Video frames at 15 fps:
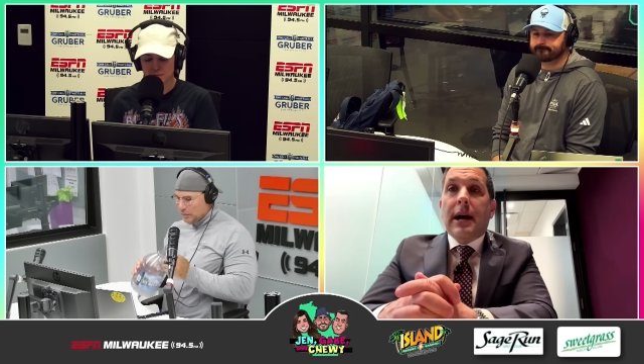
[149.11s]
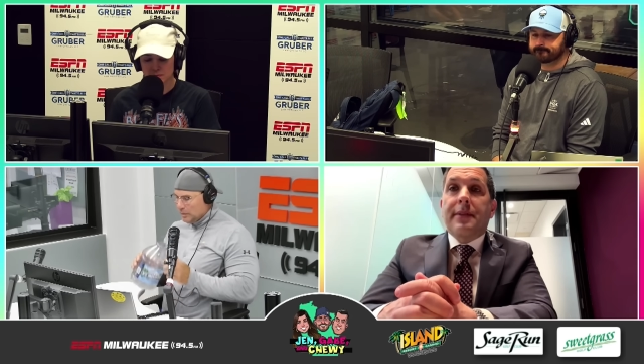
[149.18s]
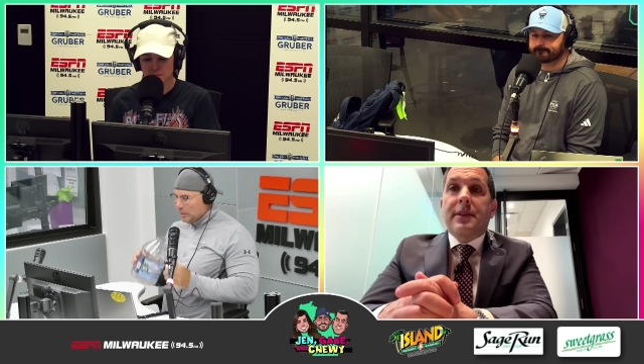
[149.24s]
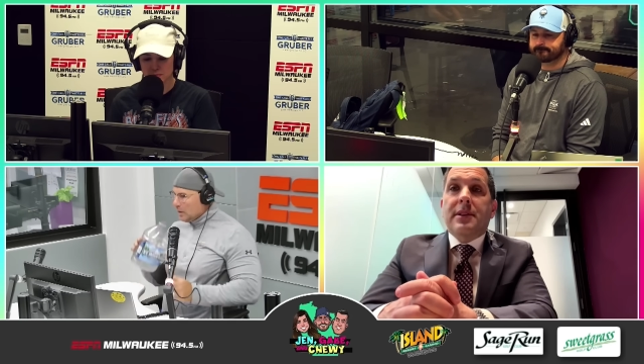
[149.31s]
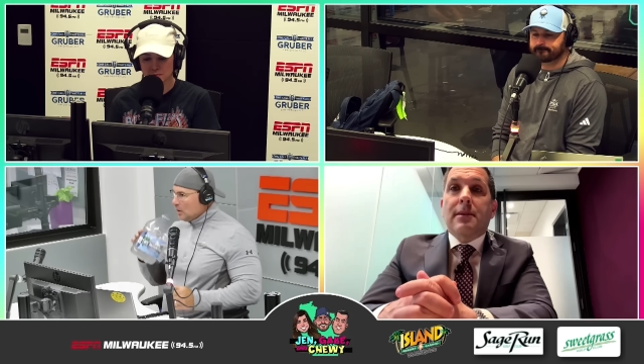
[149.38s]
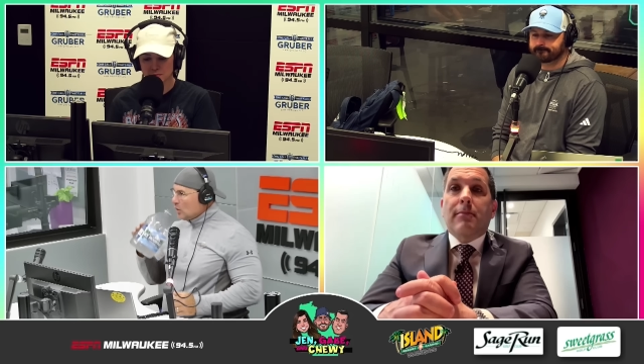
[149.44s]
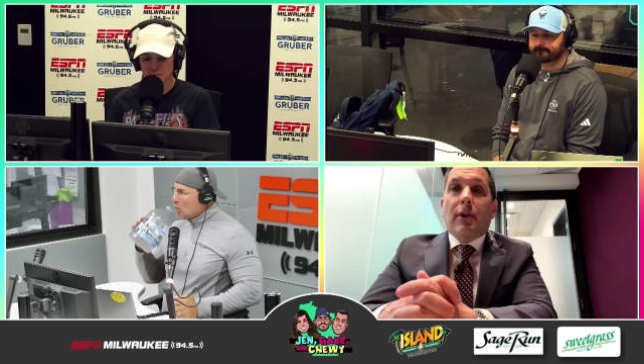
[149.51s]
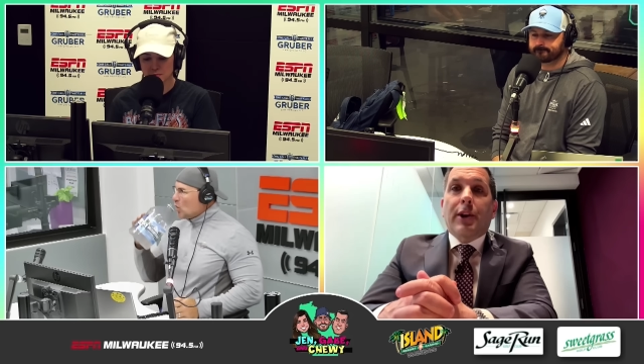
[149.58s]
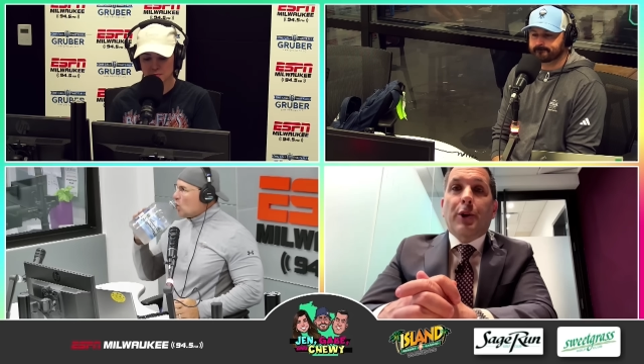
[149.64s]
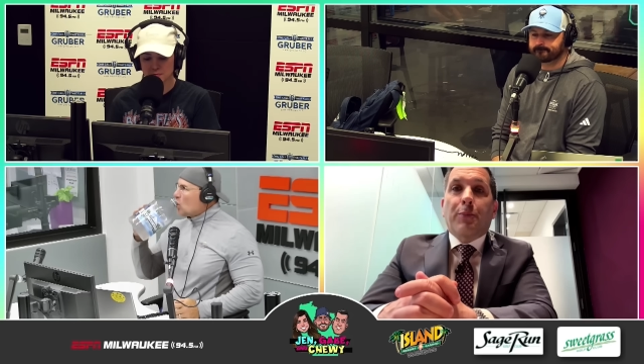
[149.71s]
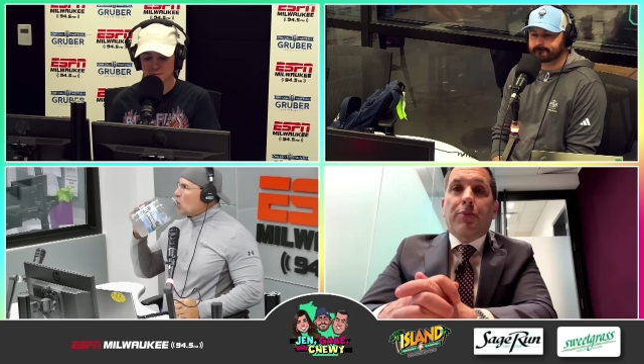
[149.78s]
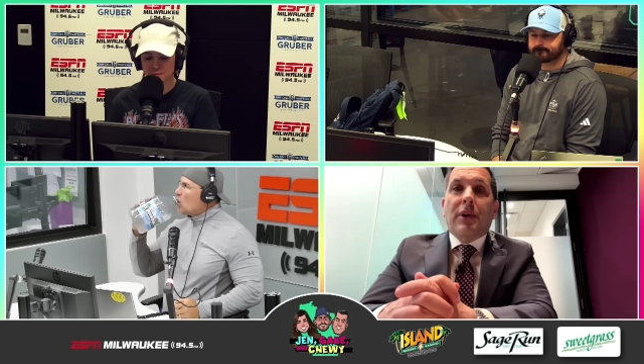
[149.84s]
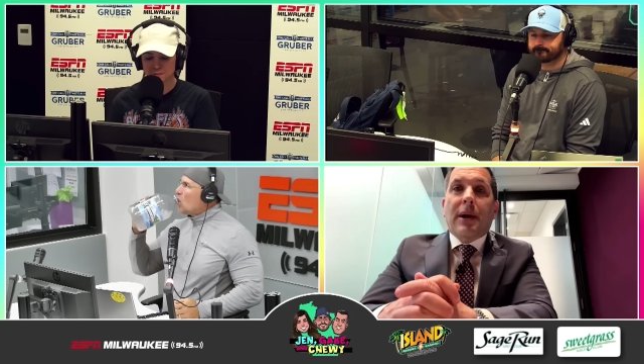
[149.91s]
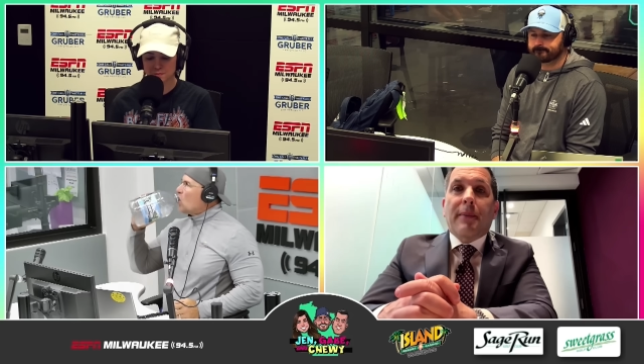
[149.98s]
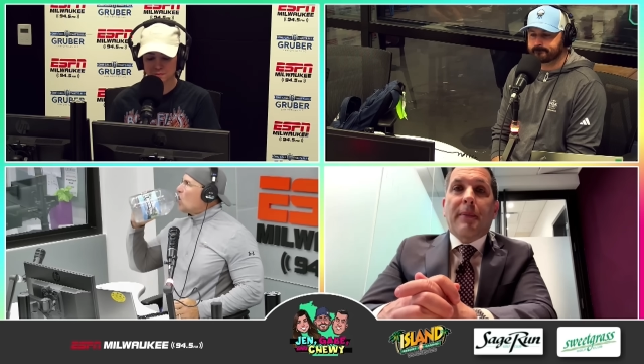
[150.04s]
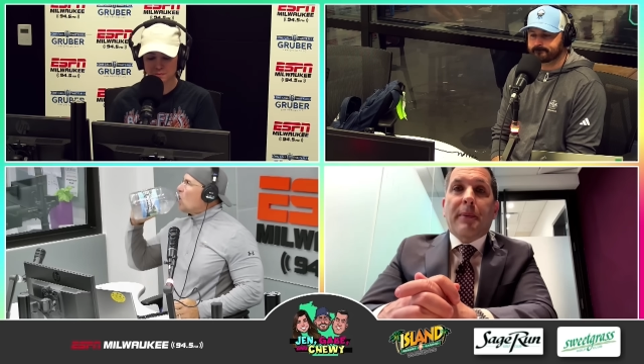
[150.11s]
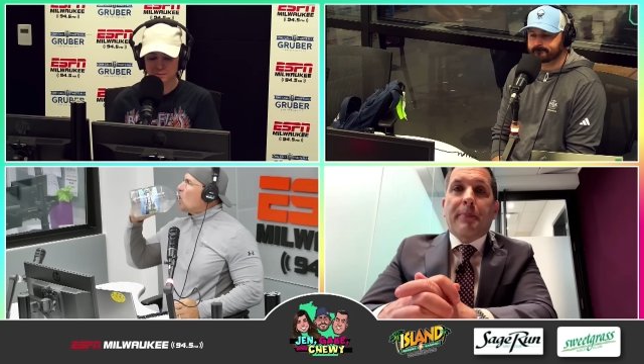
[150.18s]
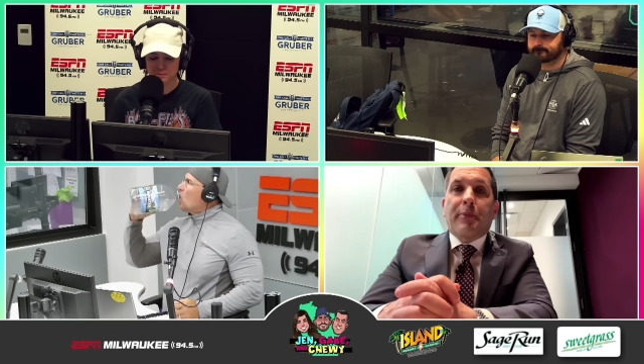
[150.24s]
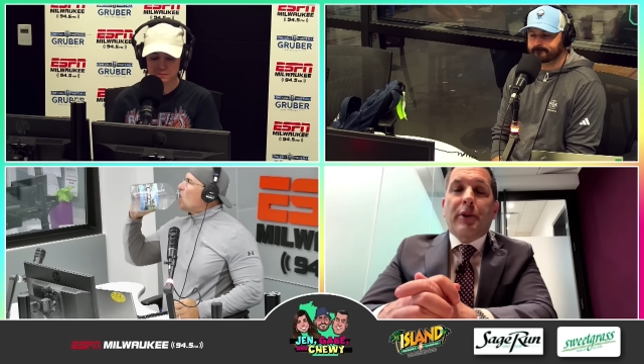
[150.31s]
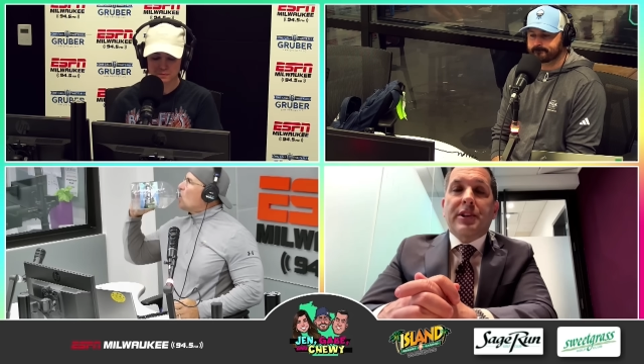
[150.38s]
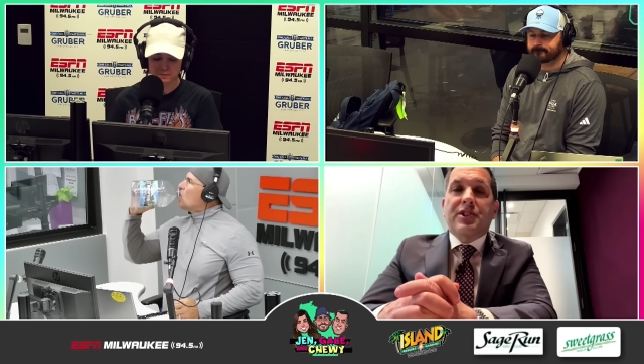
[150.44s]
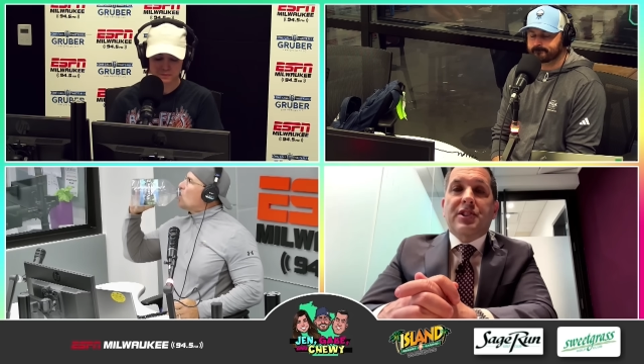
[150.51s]
I think the money will probably
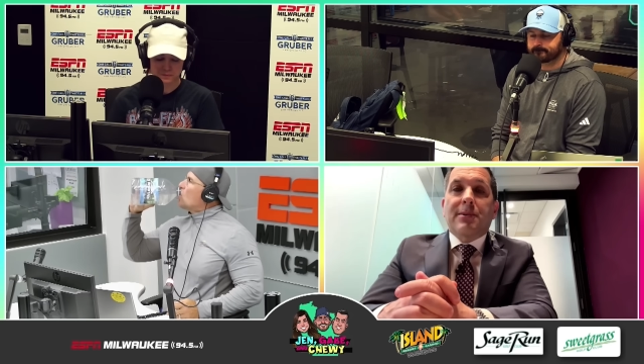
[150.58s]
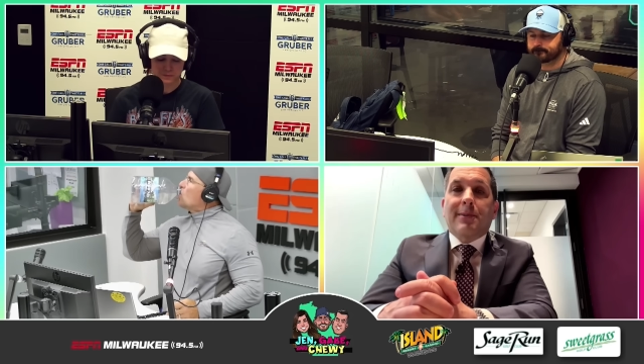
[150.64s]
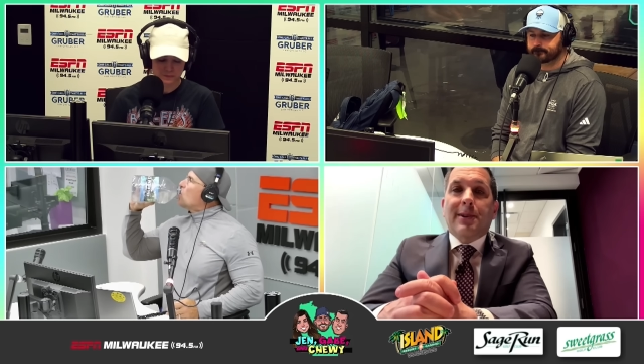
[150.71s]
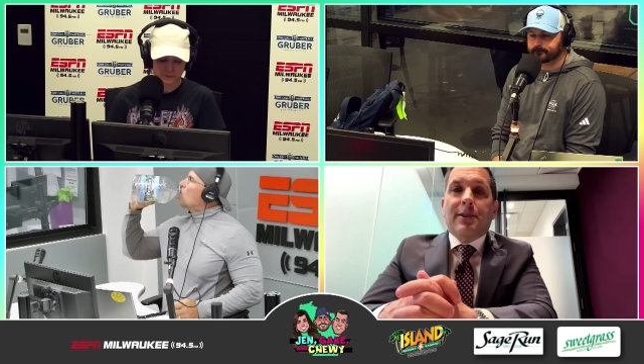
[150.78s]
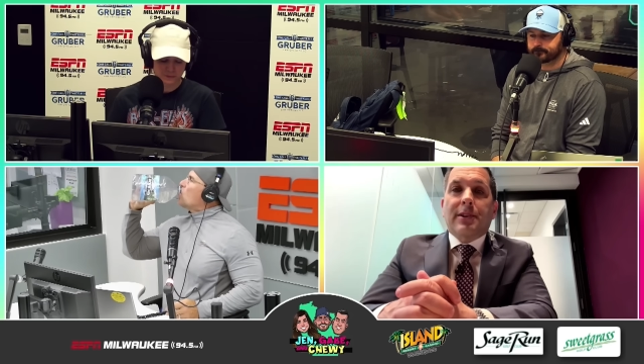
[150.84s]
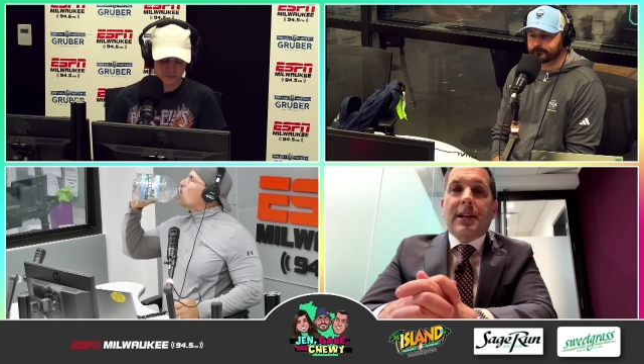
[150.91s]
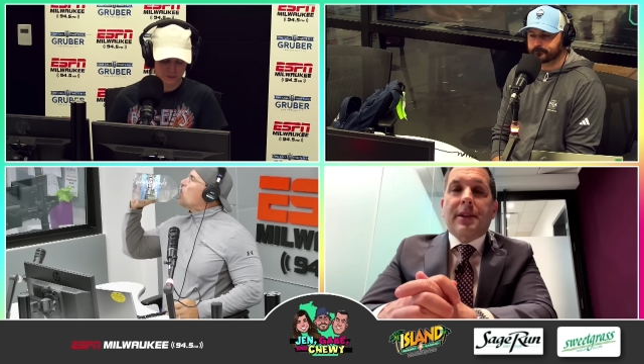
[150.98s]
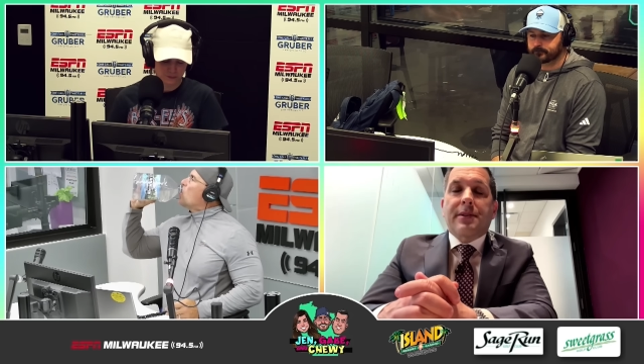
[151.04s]
be pretty similar,